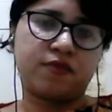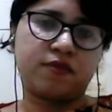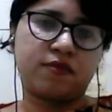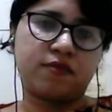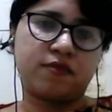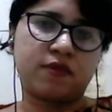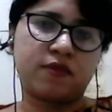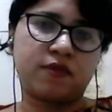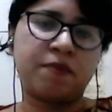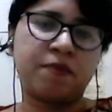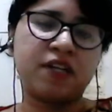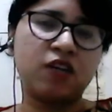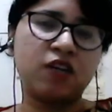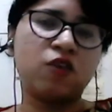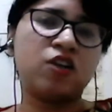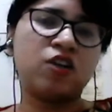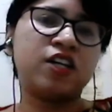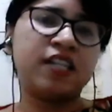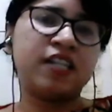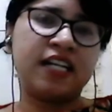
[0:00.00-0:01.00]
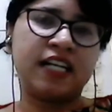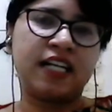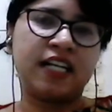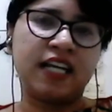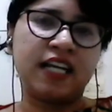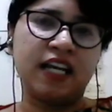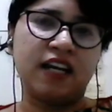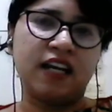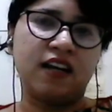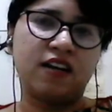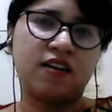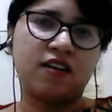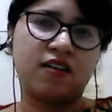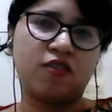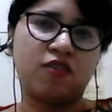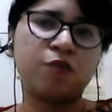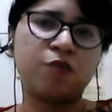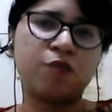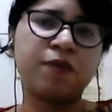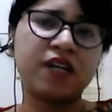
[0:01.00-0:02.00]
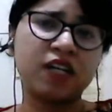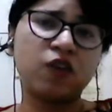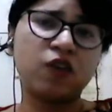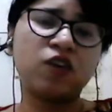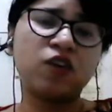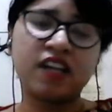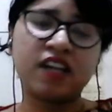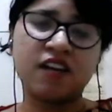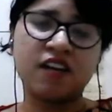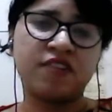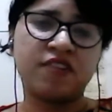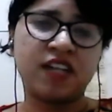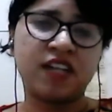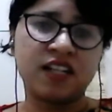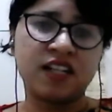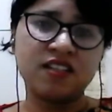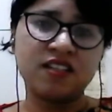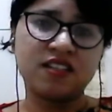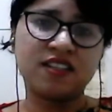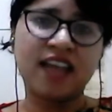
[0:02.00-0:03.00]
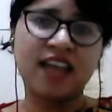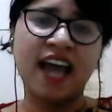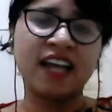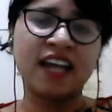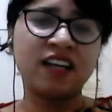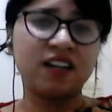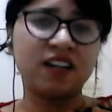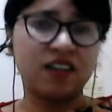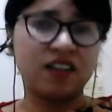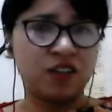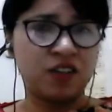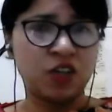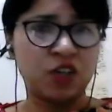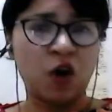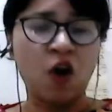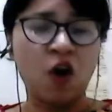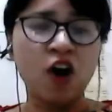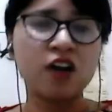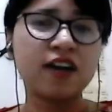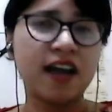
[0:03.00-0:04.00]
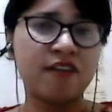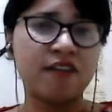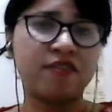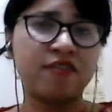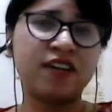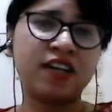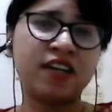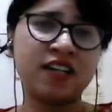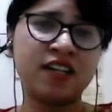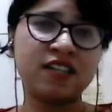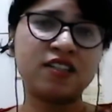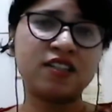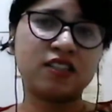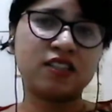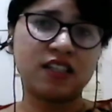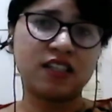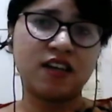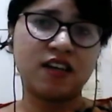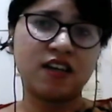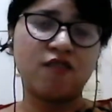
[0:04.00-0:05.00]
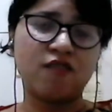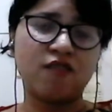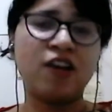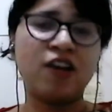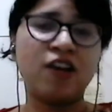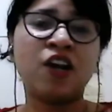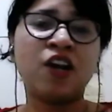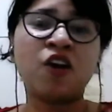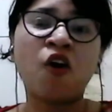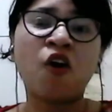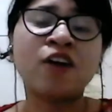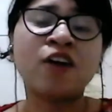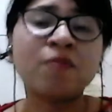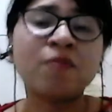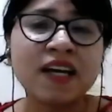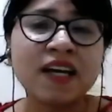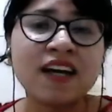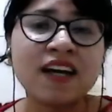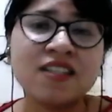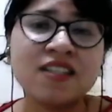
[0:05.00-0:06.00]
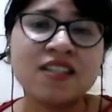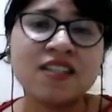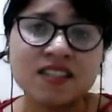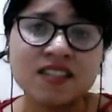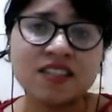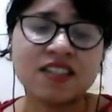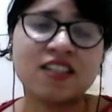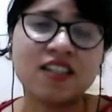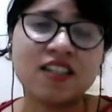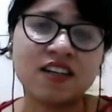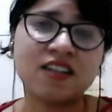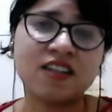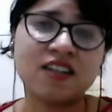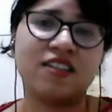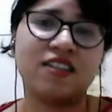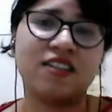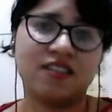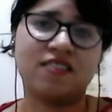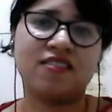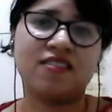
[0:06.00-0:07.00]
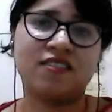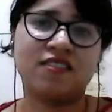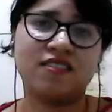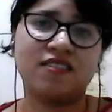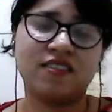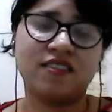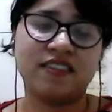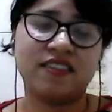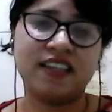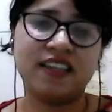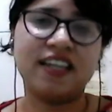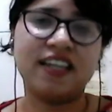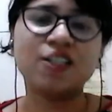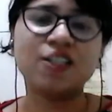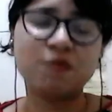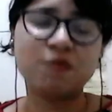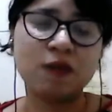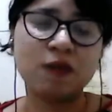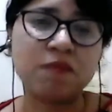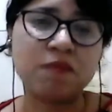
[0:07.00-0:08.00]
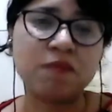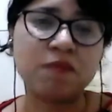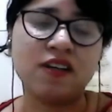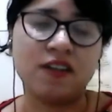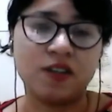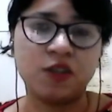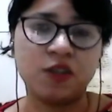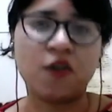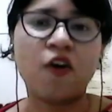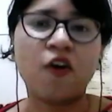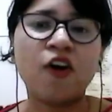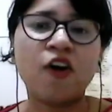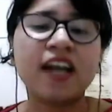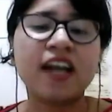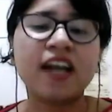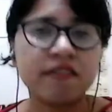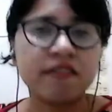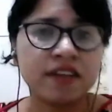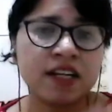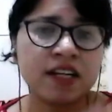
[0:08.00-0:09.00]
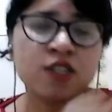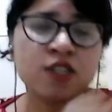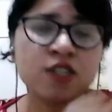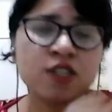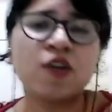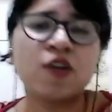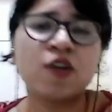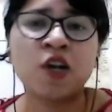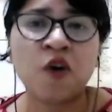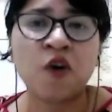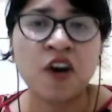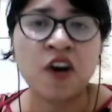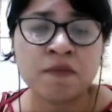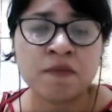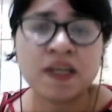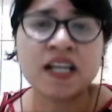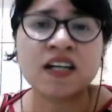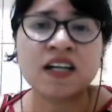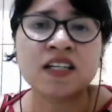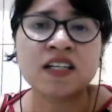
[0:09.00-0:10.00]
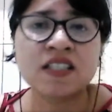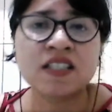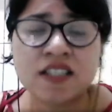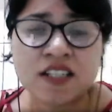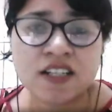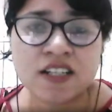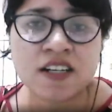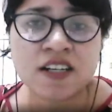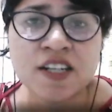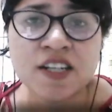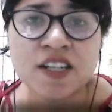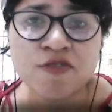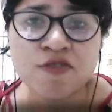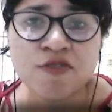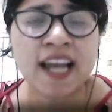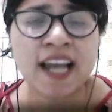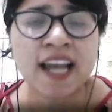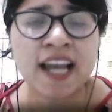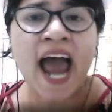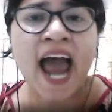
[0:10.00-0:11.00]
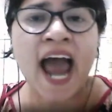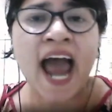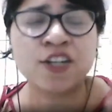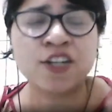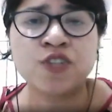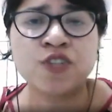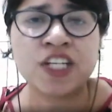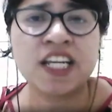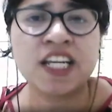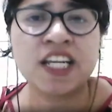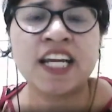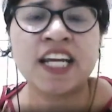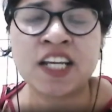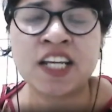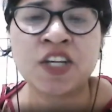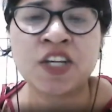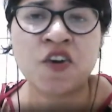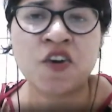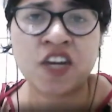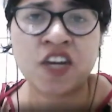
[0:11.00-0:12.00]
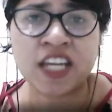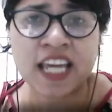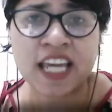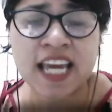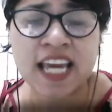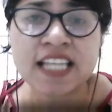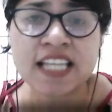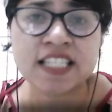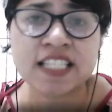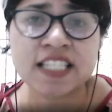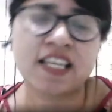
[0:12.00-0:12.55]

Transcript: particular detail or particular evidence, then your evidence will not be considered. Yes, people, your evidence will not be considered while adjudicating your case,